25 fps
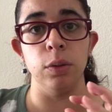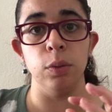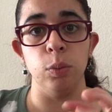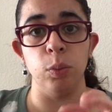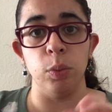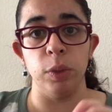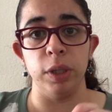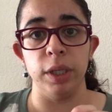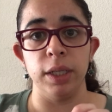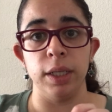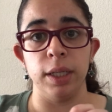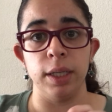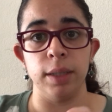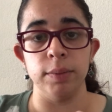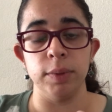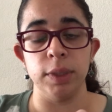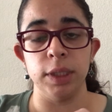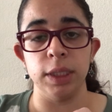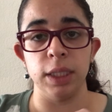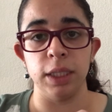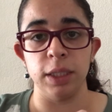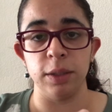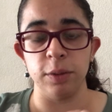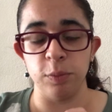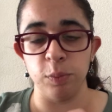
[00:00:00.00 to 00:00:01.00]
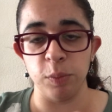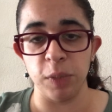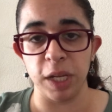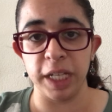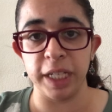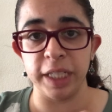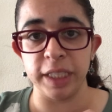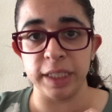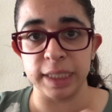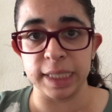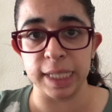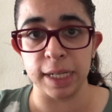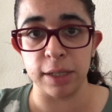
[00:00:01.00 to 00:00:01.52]
when it comes to
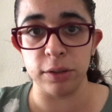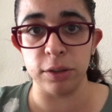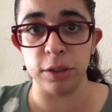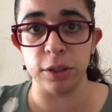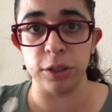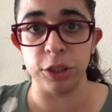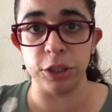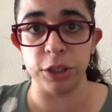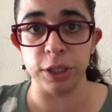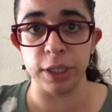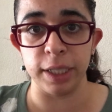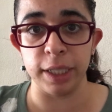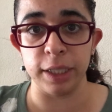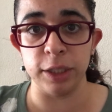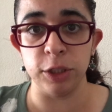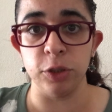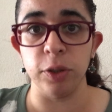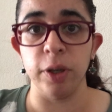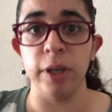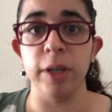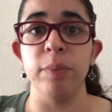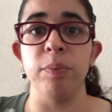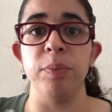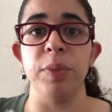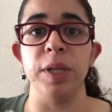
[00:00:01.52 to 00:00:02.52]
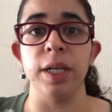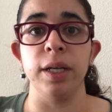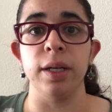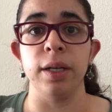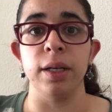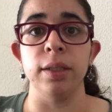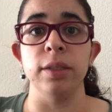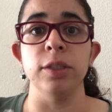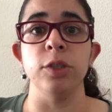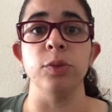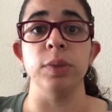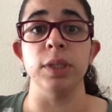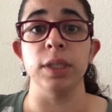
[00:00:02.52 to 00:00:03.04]
making sound on your head joint,
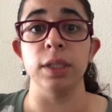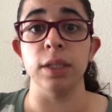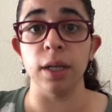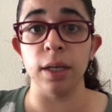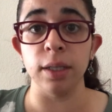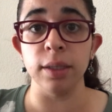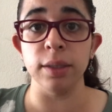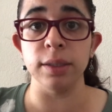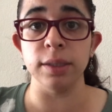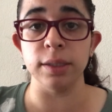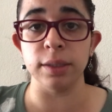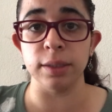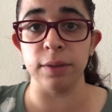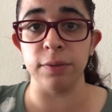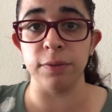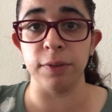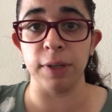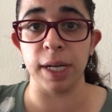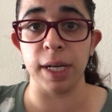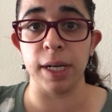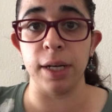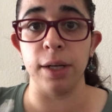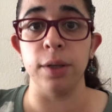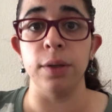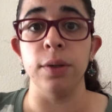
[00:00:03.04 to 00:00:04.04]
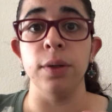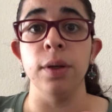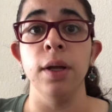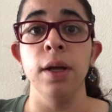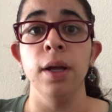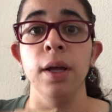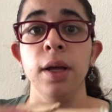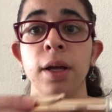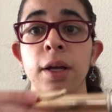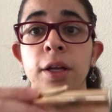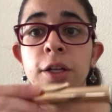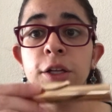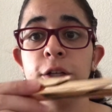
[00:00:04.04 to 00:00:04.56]
because regardless of how
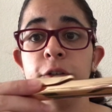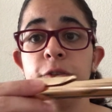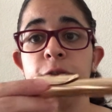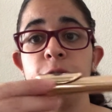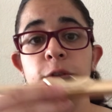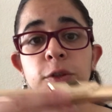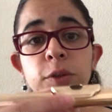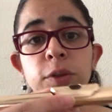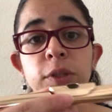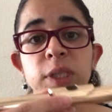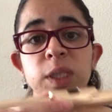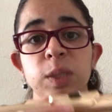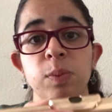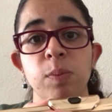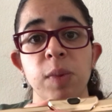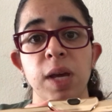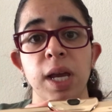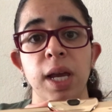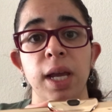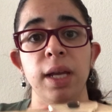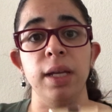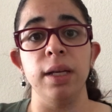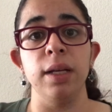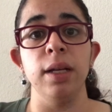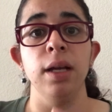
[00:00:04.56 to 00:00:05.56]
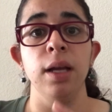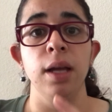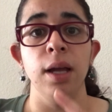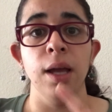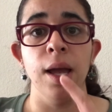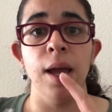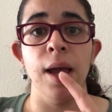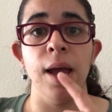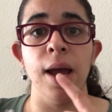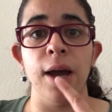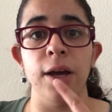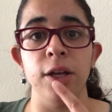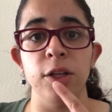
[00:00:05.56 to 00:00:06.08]
your flute is made,
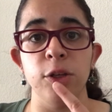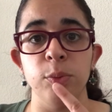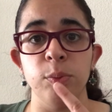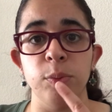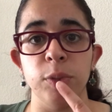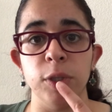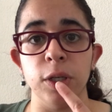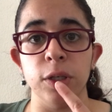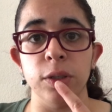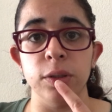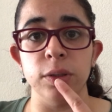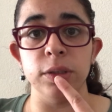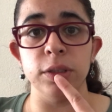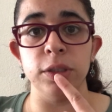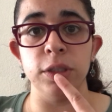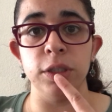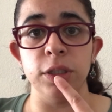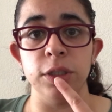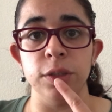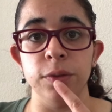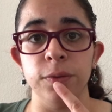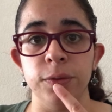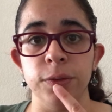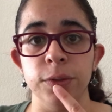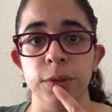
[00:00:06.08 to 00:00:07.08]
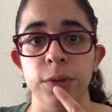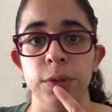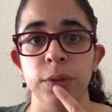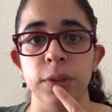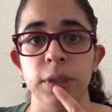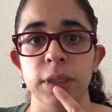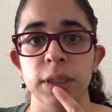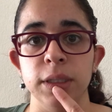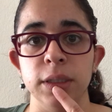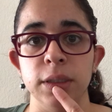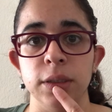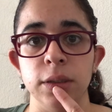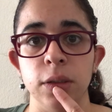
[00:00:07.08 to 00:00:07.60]
how you blow into your flute
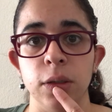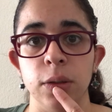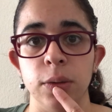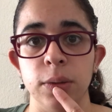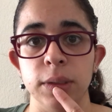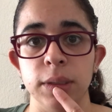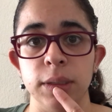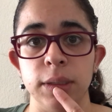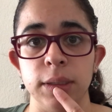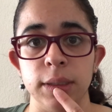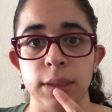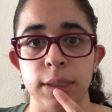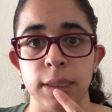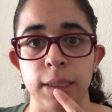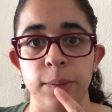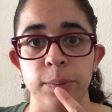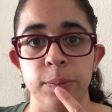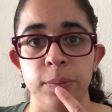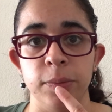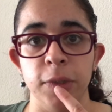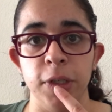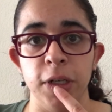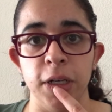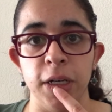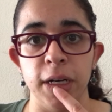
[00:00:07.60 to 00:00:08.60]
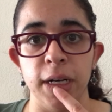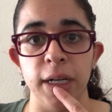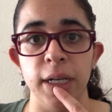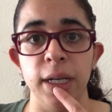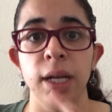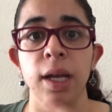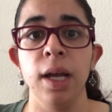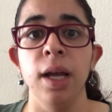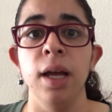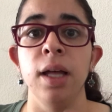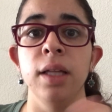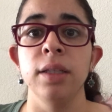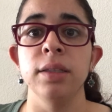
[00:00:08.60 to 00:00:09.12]
is always the same. Alright,
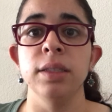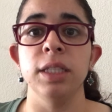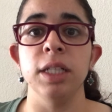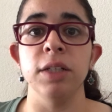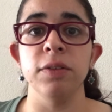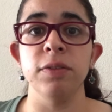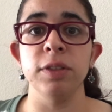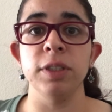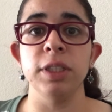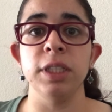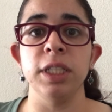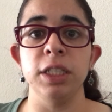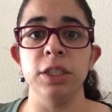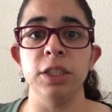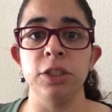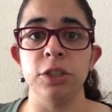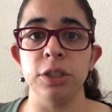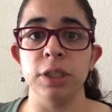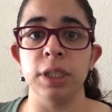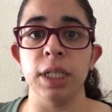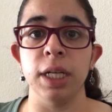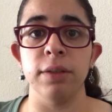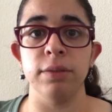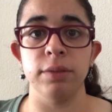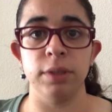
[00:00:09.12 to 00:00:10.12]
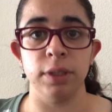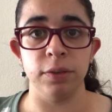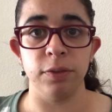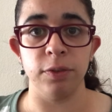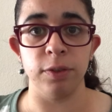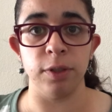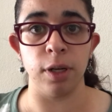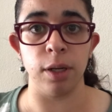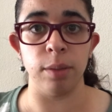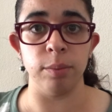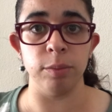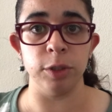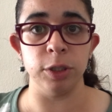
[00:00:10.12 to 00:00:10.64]
different teachers have
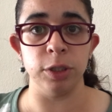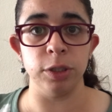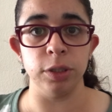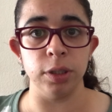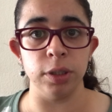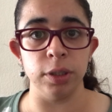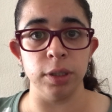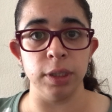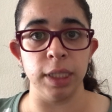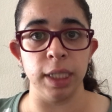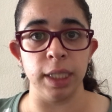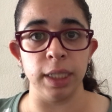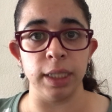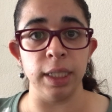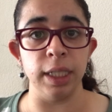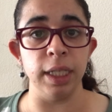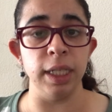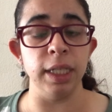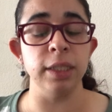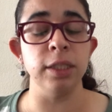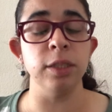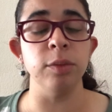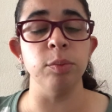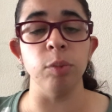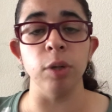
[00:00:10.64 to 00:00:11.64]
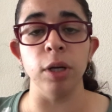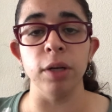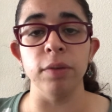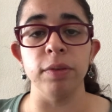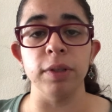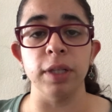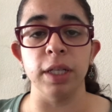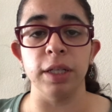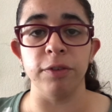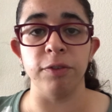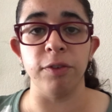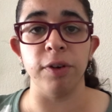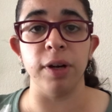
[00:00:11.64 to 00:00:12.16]
different embouchure techniques,
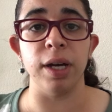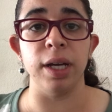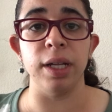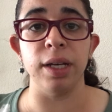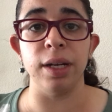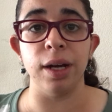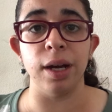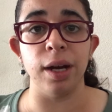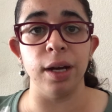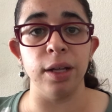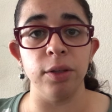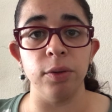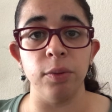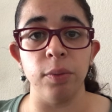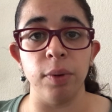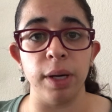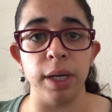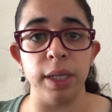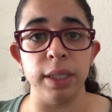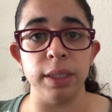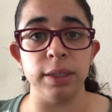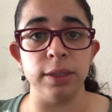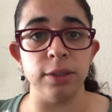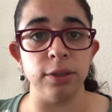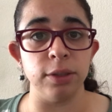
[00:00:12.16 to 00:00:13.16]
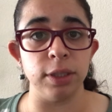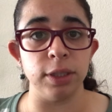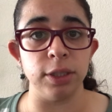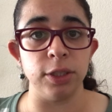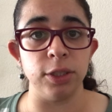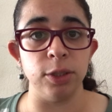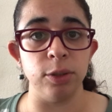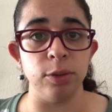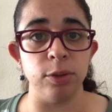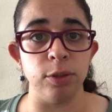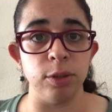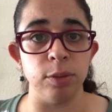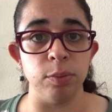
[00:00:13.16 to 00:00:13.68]
perfectly fine. Either way, it still gets
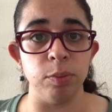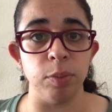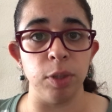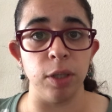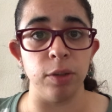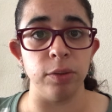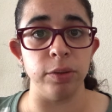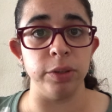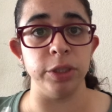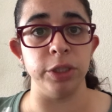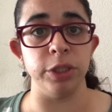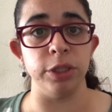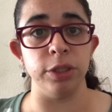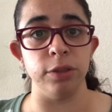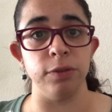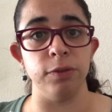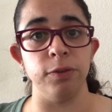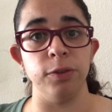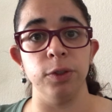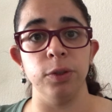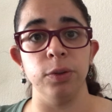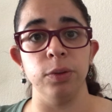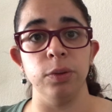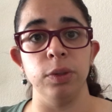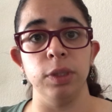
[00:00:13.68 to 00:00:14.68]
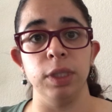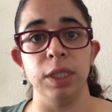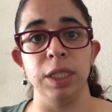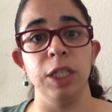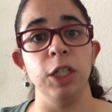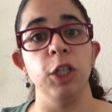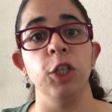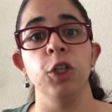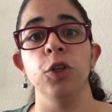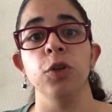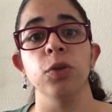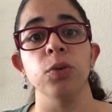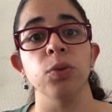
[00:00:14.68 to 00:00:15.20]
you to blow into your flute the
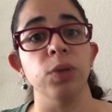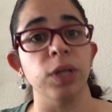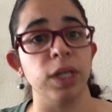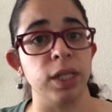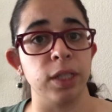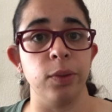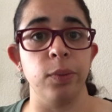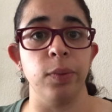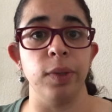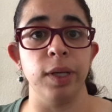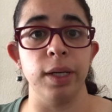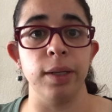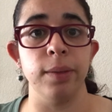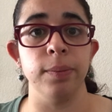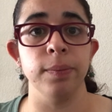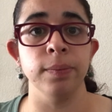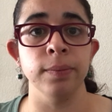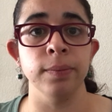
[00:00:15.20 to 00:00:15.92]
correct way.